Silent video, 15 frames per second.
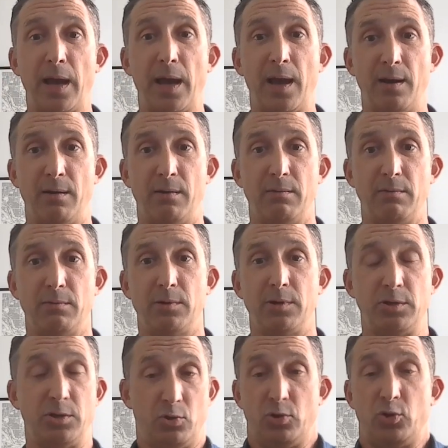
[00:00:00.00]
And
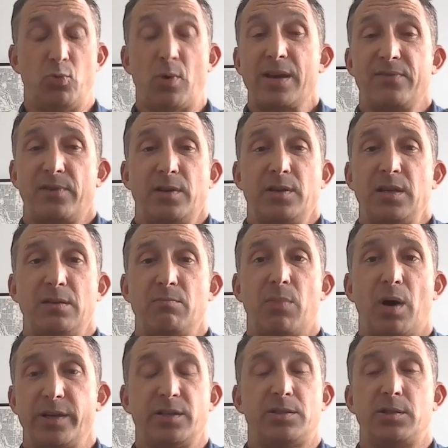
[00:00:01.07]
do I even need
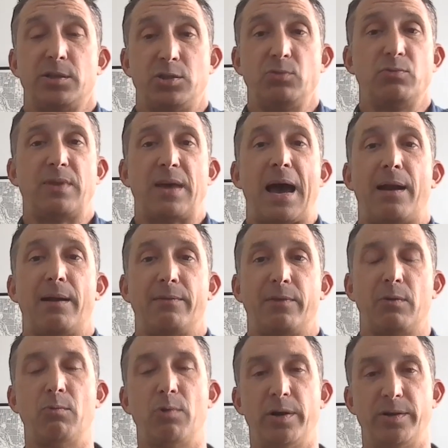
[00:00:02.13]
money to do that?
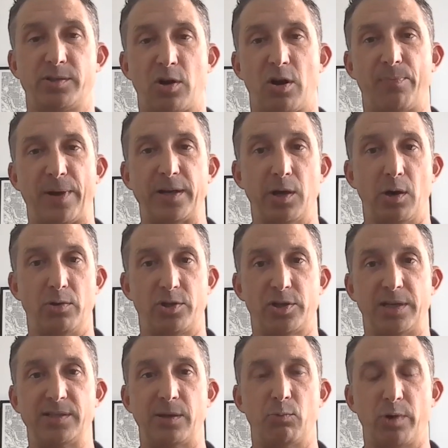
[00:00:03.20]
The one startup I
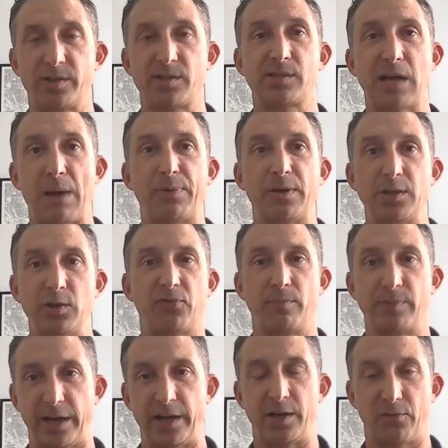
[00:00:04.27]
coached, I said, what is stopping you
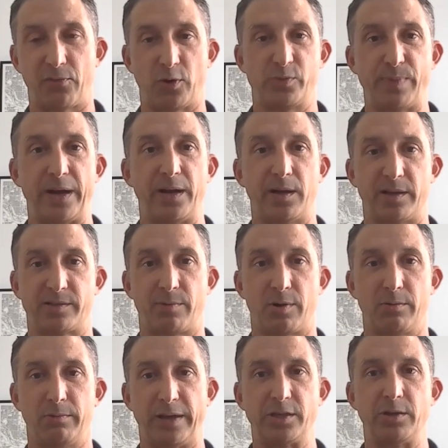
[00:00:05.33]
from getting your first paying
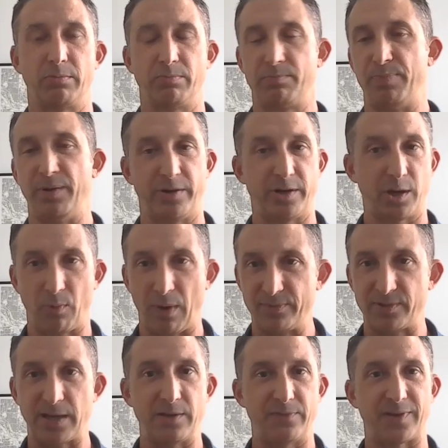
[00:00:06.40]
customer? Like, you're building your
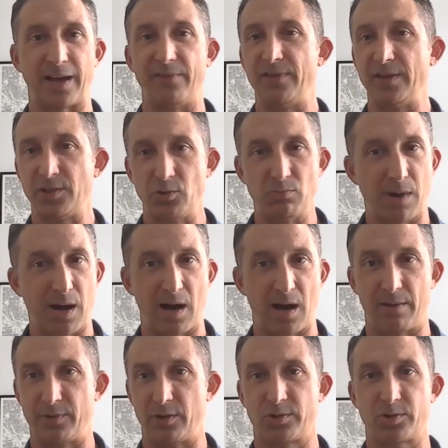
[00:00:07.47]
website, you've got a V2
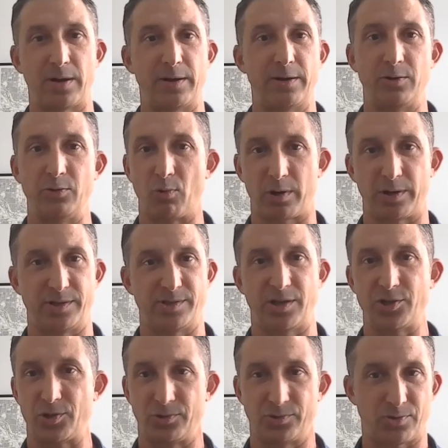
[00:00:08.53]
mom, you're trying to do
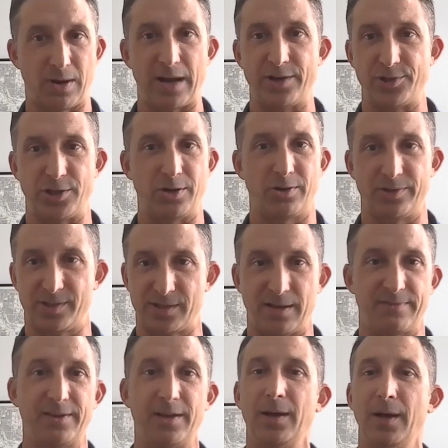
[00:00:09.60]
organizational strategy and all this
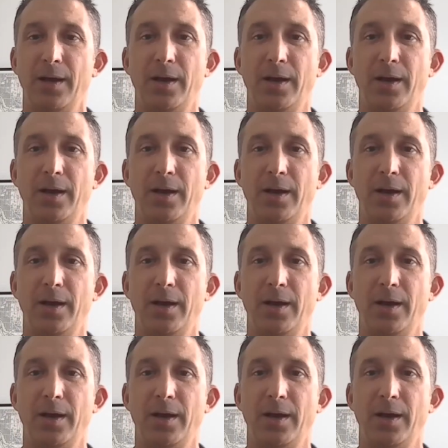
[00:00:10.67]
stuff.